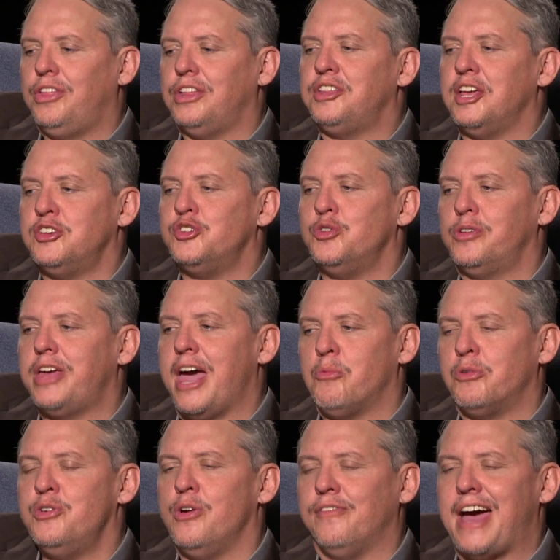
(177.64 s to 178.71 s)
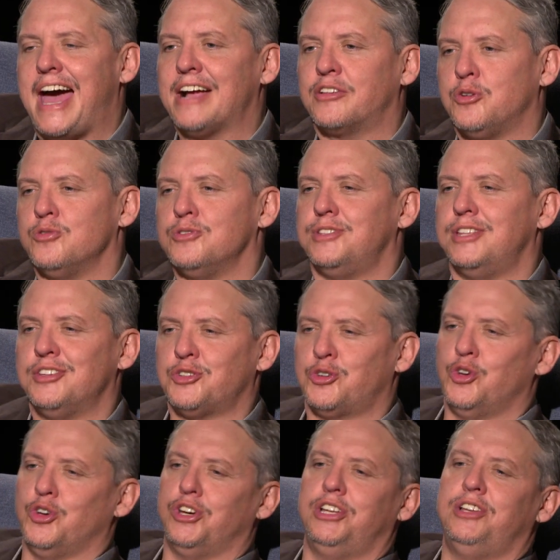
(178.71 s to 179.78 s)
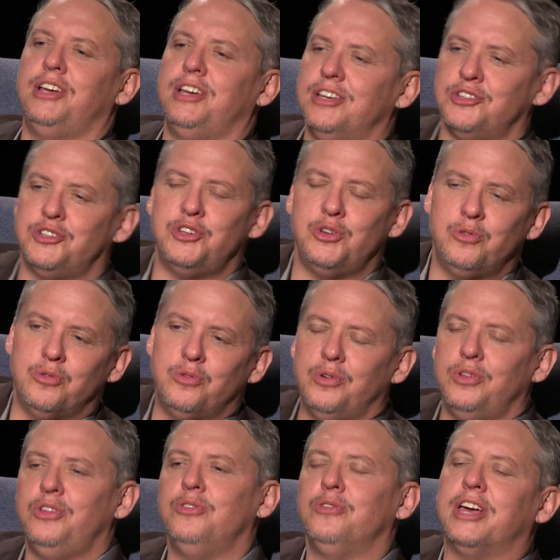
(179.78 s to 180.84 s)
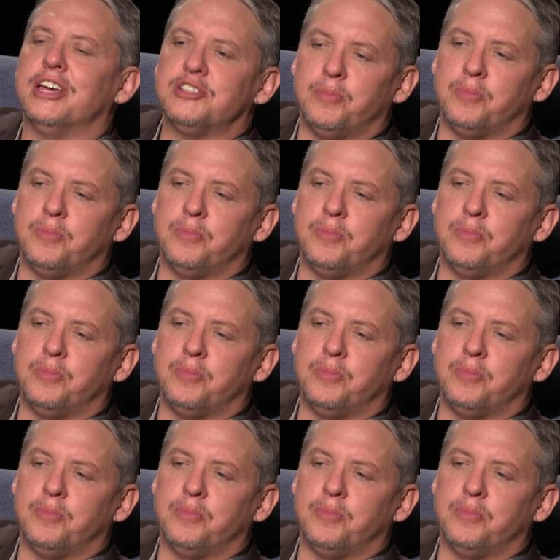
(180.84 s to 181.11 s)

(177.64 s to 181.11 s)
of the things you get when you have actors this good is you get